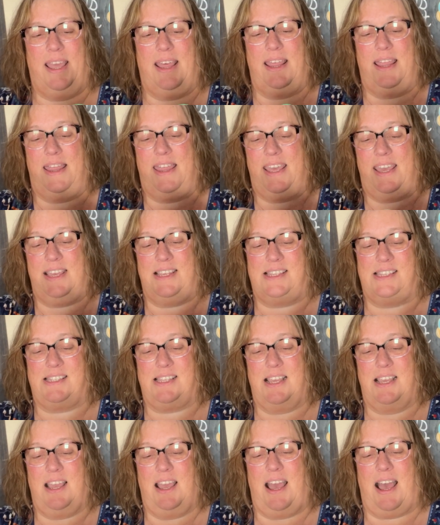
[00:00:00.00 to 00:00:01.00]
This,
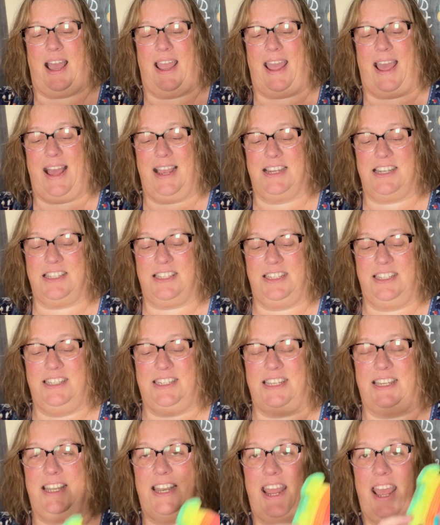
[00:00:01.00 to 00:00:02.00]
I actually
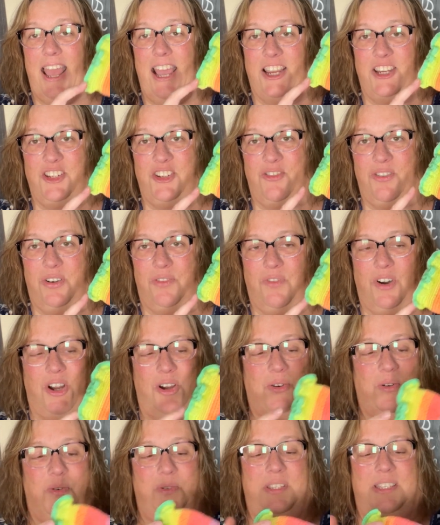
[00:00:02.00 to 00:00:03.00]
did extra
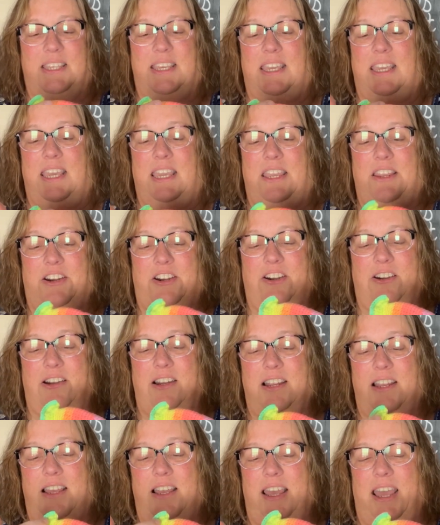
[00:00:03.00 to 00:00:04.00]
rows here
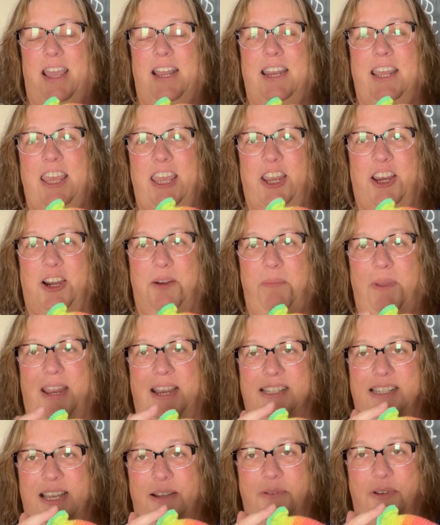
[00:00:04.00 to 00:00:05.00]
and here
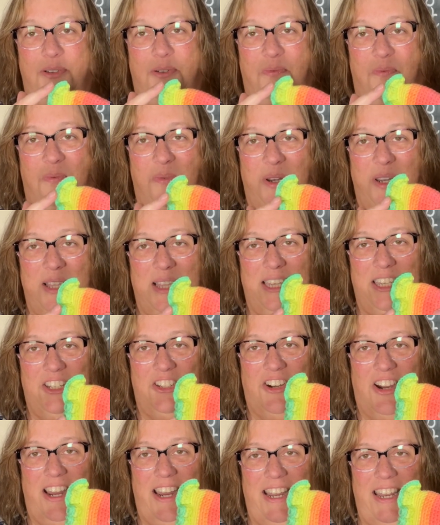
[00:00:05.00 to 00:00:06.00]
because I was really
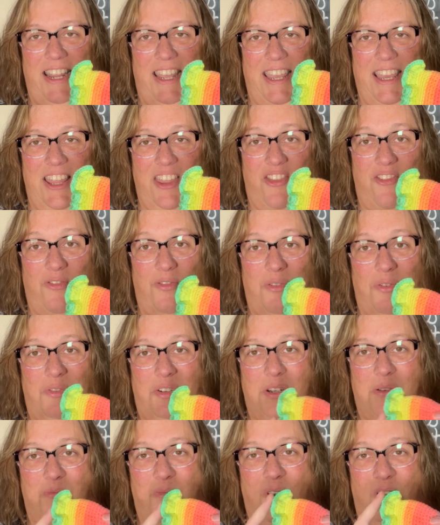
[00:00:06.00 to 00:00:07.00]
trying to get through
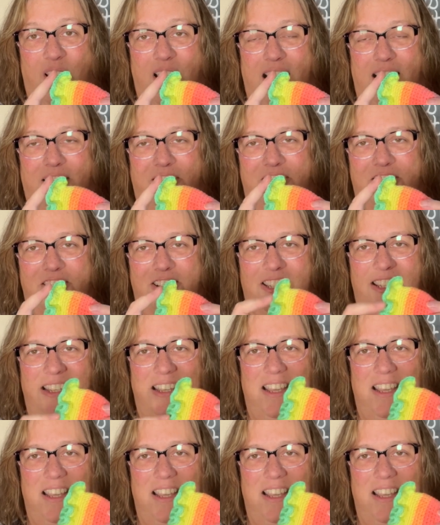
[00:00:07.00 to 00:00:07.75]
to more colors.